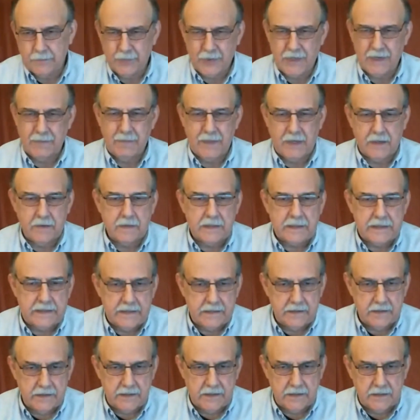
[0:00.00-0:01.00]

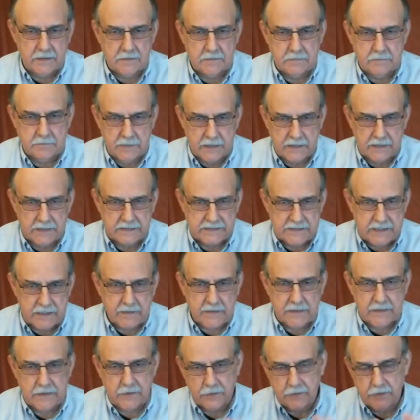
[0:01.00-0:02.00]
primarily in
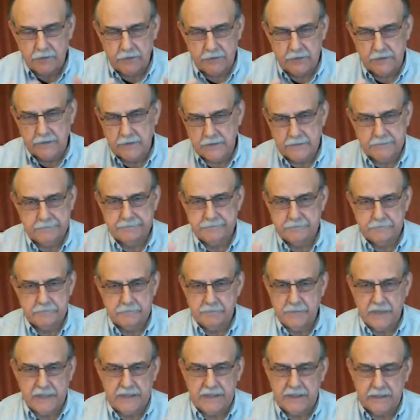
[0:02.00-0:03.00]
military, although there are
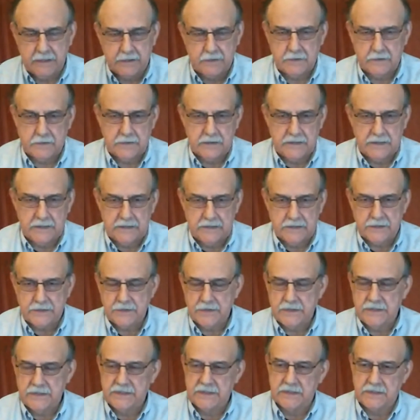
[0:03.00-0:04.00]
many other
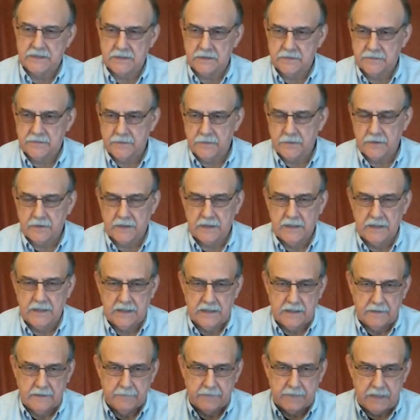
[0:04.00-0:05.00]
industries and so forth.
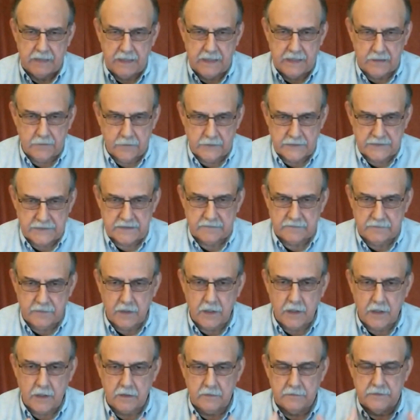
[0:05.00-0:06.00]
I was
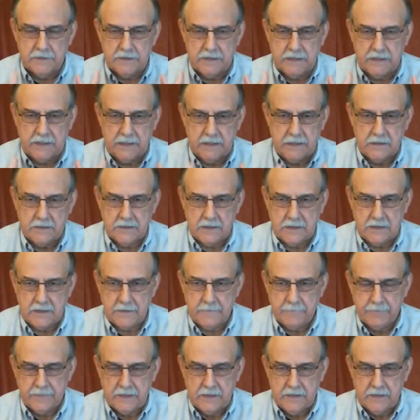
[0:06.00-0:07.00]
involved in
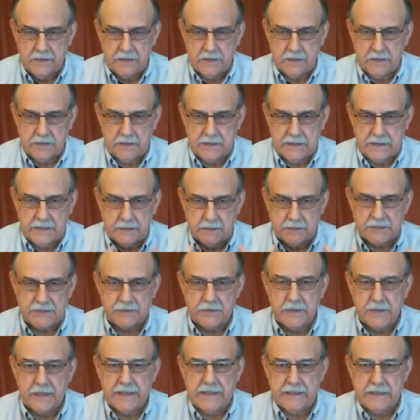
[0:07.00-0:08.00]

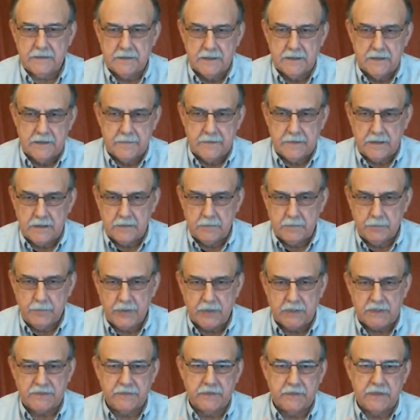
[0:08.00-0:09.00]
illustrating
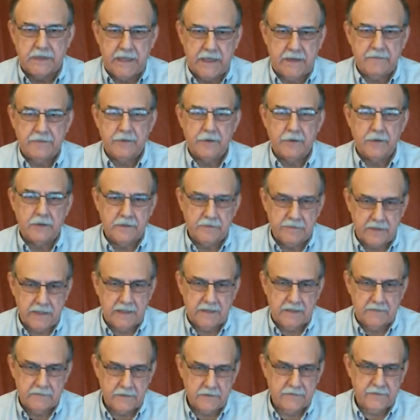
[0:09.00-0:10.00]
parts for the
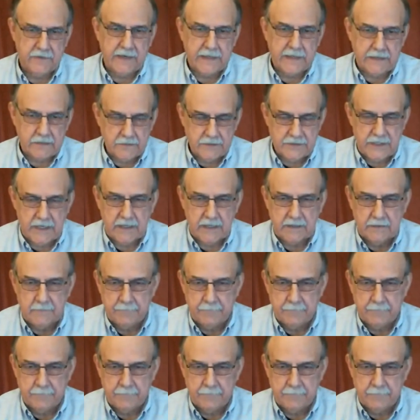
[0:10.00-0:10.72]
F-35, the fighter jet.